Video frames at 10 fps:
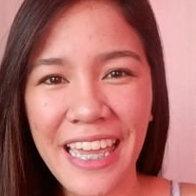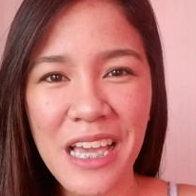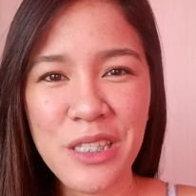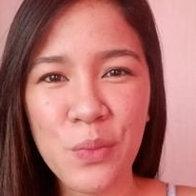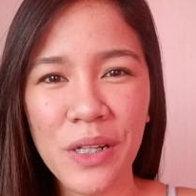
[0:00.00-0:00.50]

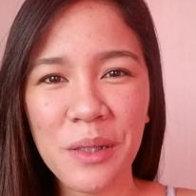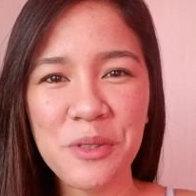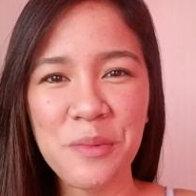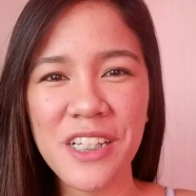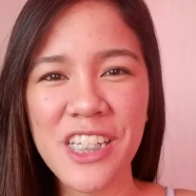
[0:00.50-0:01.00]
Hi guys, welcome
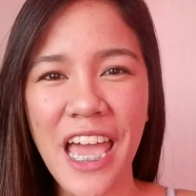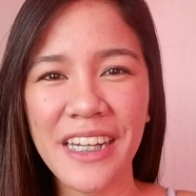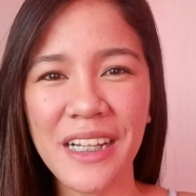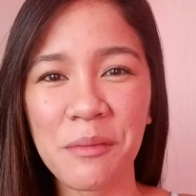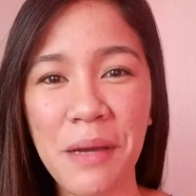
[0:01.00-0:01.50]
to my
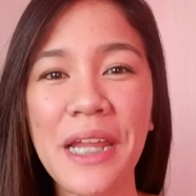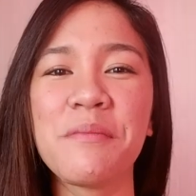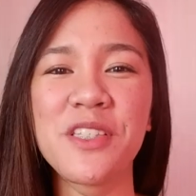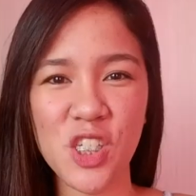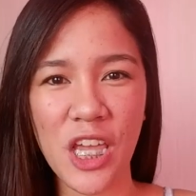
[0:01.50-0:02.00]
channel. My
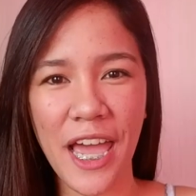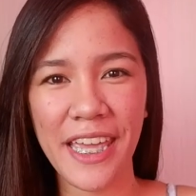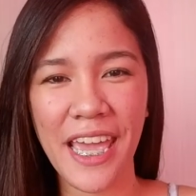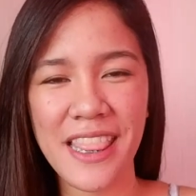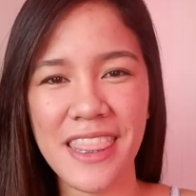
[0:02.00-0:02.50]
name is
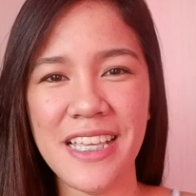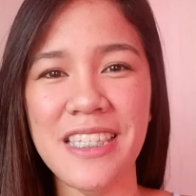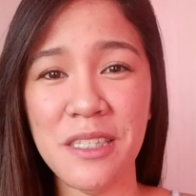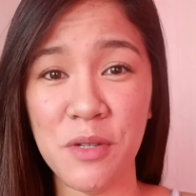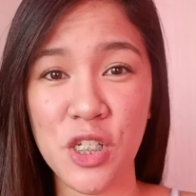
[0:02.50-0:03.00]
Jai and
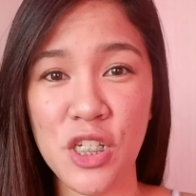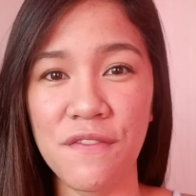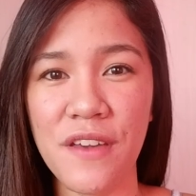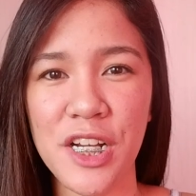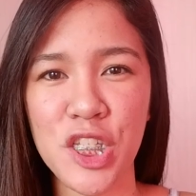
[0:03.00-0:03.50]
this is my
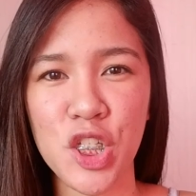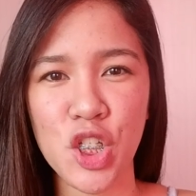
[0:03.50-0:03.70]
Seafarer's